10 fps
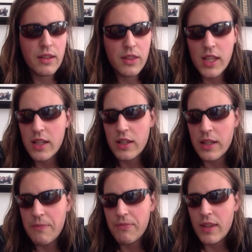the
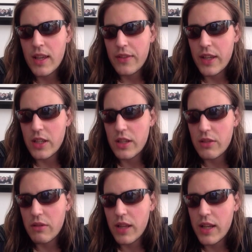theory that
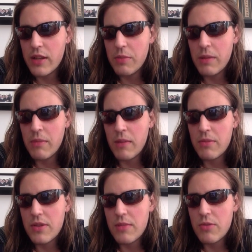she's related to Big Mom
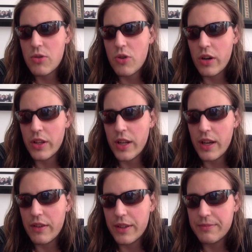seems stronger than
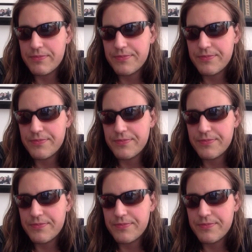ever.